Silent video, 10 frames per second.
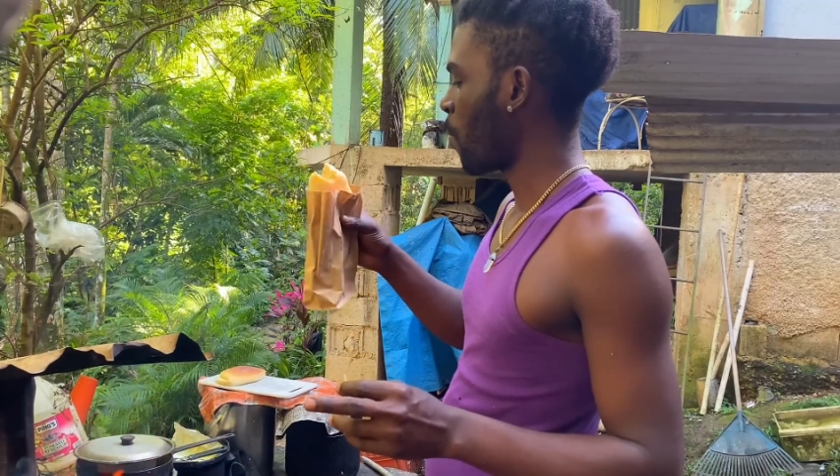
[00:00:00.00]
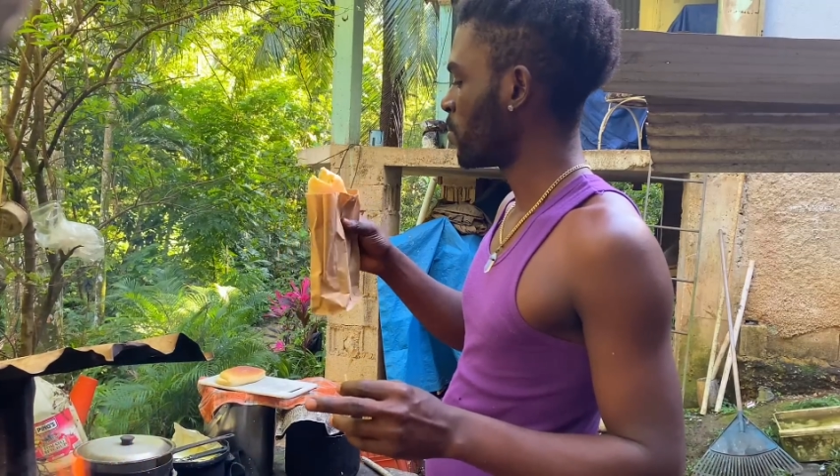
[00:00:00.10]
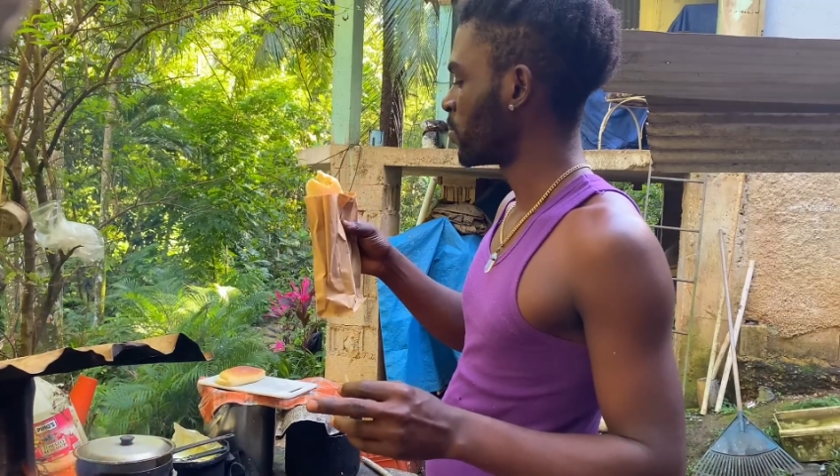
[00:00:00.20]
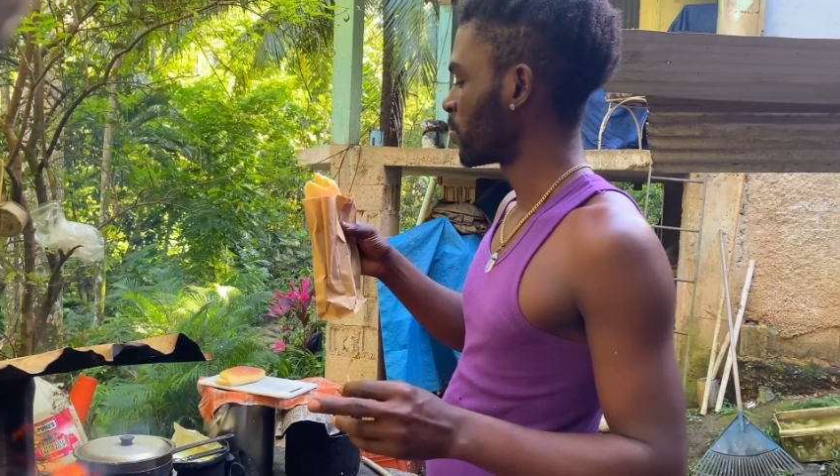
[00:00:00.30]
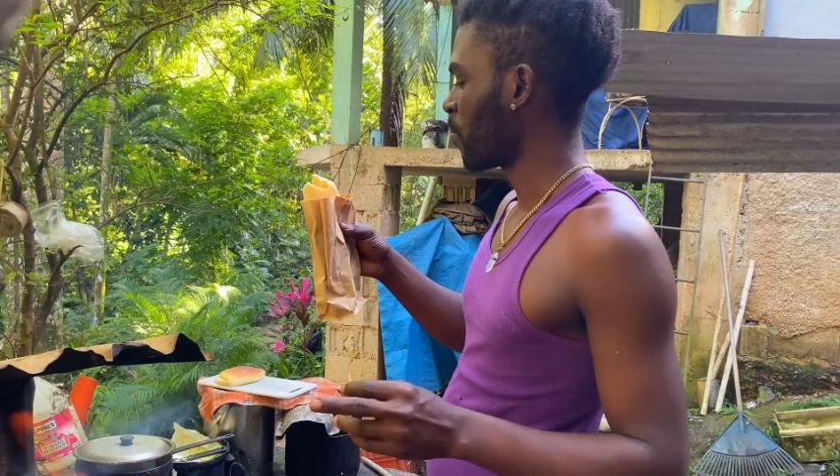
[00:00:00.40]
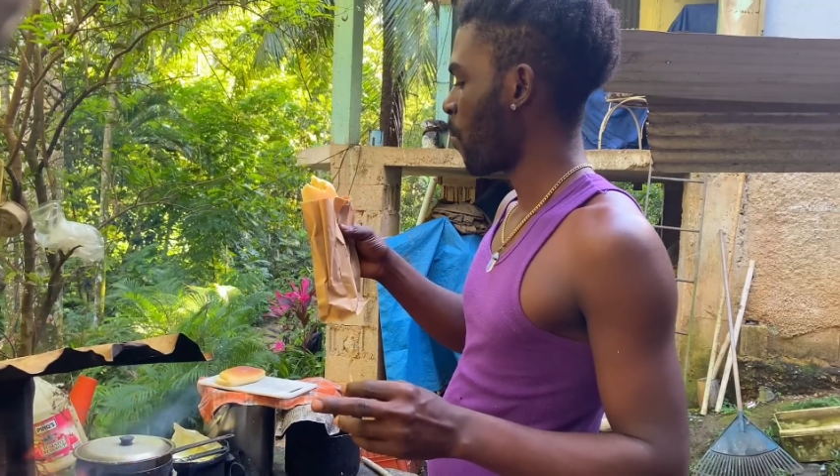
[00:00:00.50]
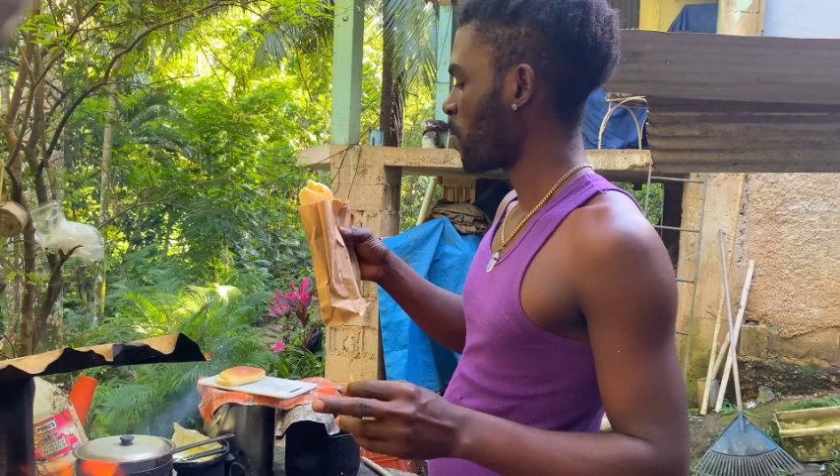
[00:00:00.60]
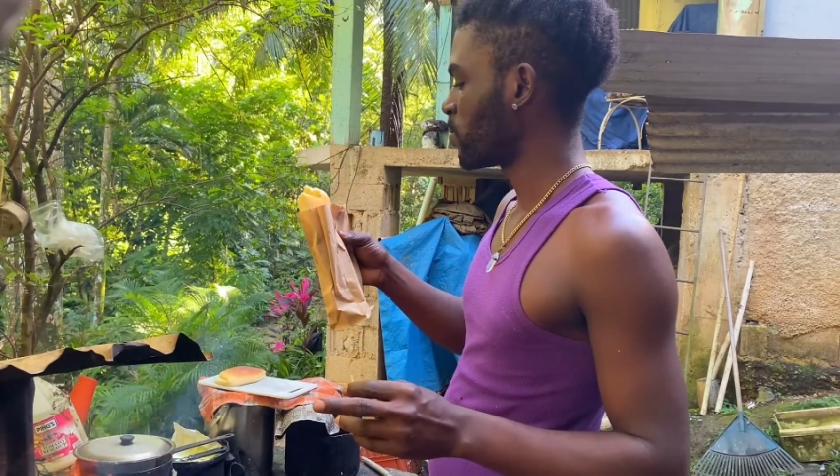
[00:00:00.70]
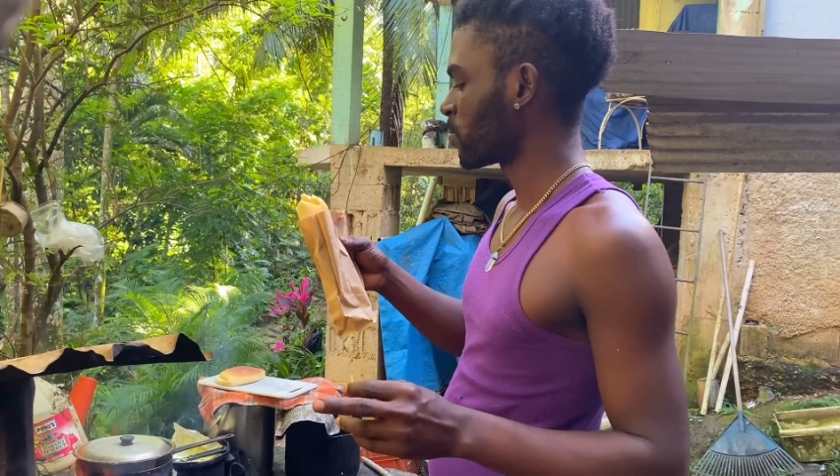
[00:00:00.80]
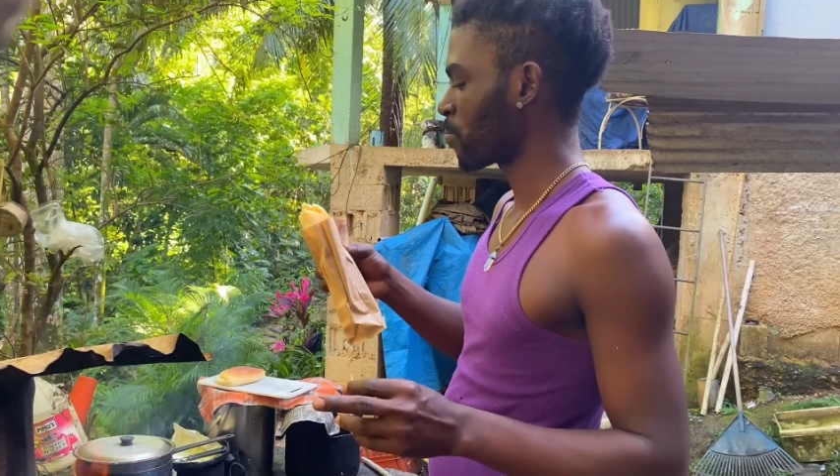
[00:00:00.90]
he's just
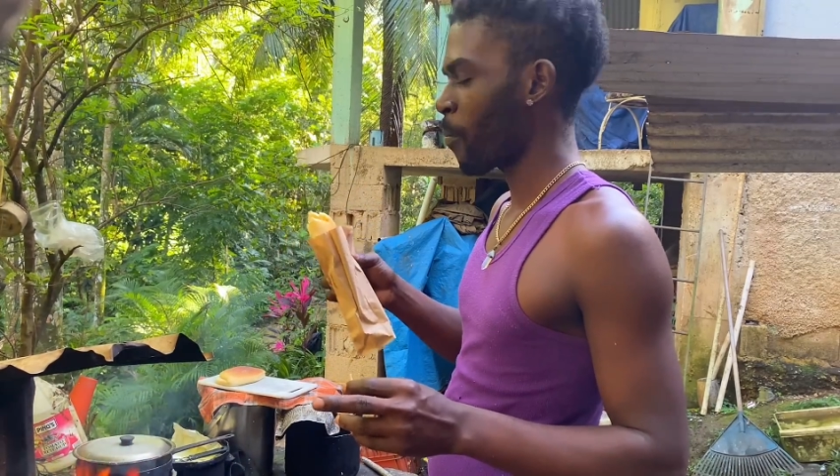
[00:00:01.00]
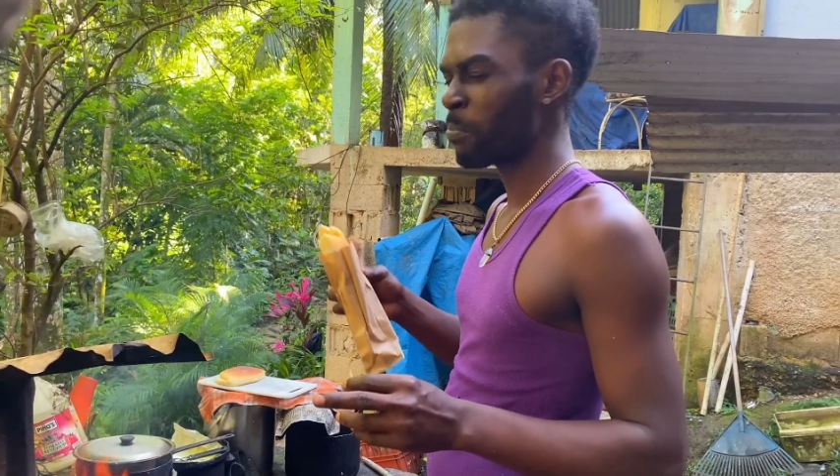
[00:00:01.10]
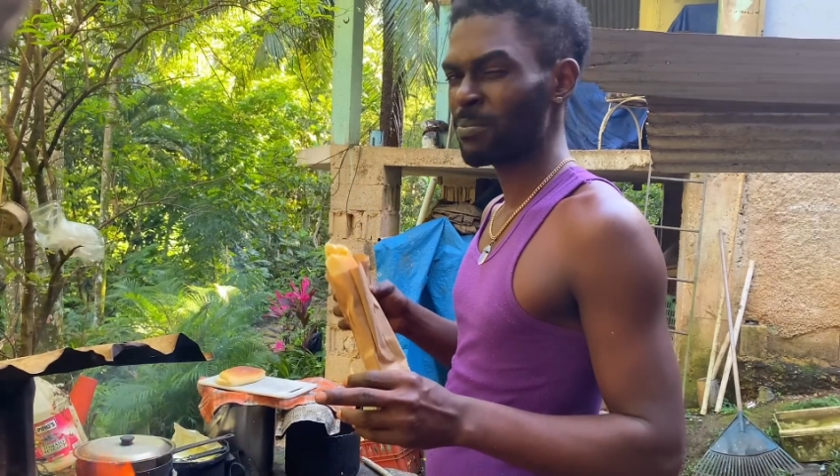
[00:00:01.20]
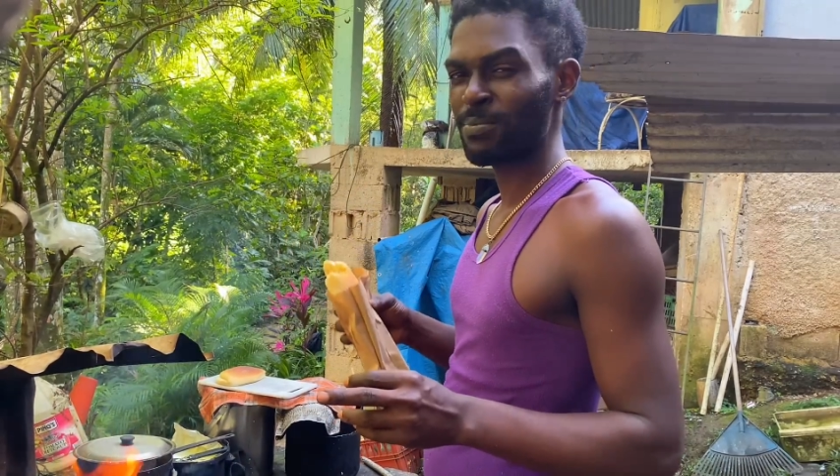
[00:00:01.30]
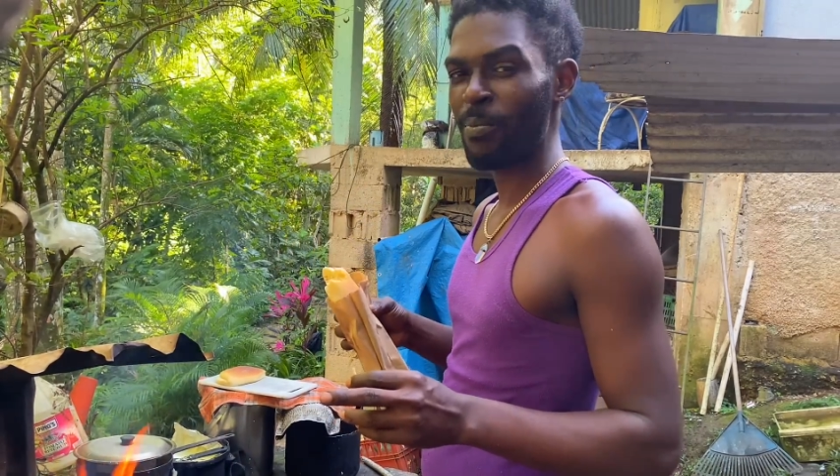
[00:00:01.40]
eating,